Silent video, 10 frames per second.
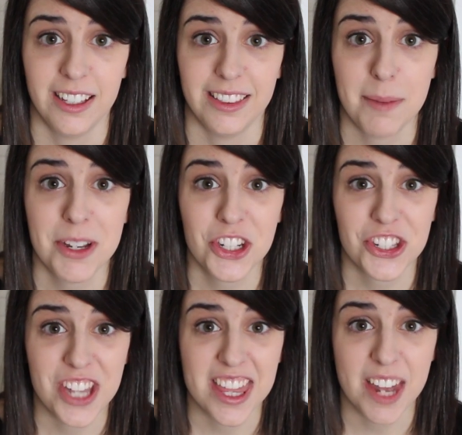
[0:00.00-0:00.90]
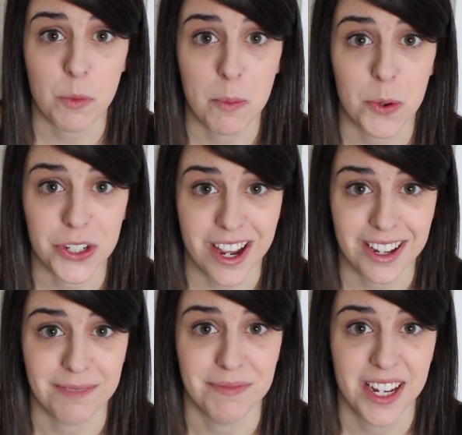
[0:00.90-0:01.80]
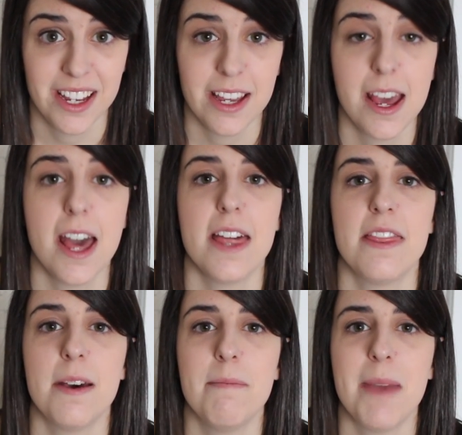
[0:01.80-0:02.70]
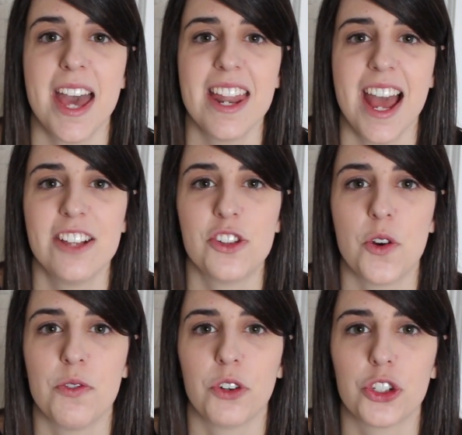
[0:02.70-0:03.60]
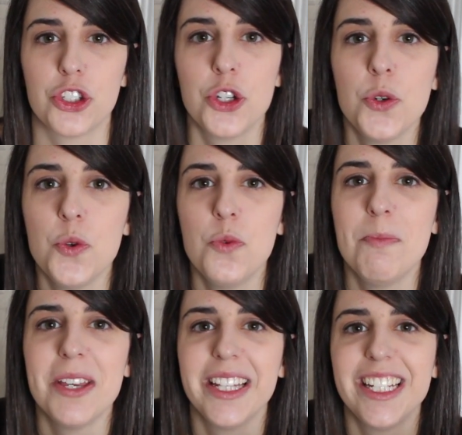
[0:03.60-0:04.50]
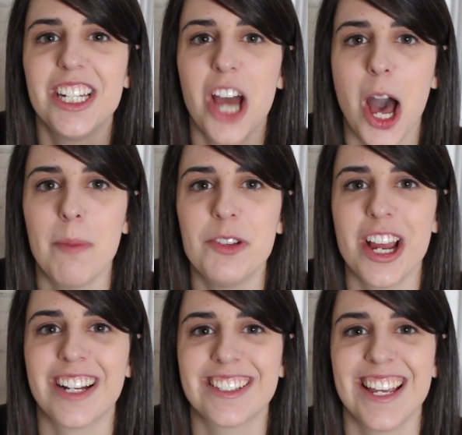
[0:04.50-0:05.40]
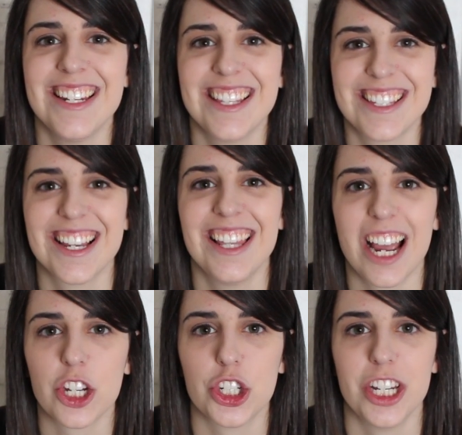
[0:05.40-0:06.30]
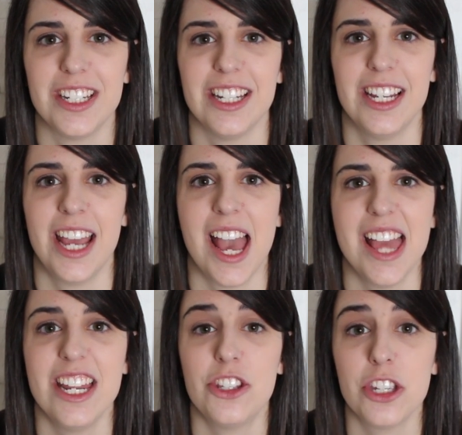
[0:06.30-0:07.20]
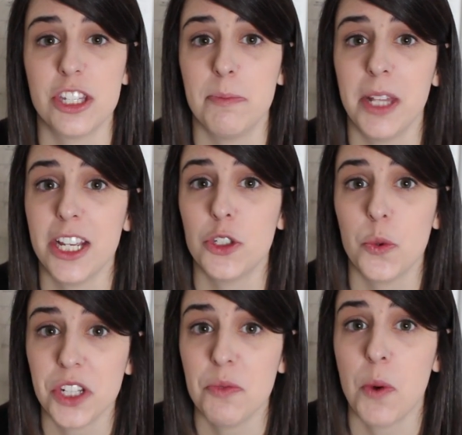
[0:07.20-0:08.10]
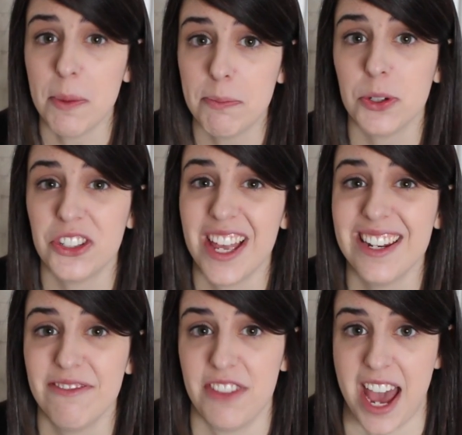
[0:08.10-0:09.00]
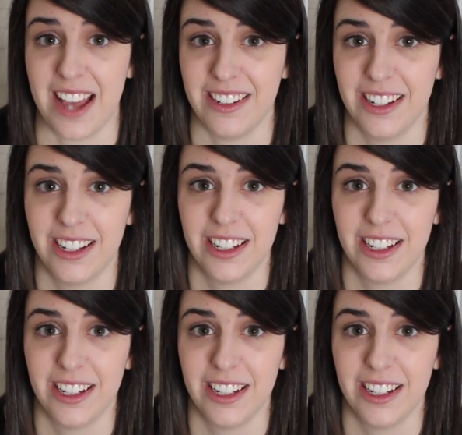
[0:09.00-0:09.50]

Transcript: Let me just say that one more time. The Met has over 2 million objects in its collection, and it displays only 1% of that.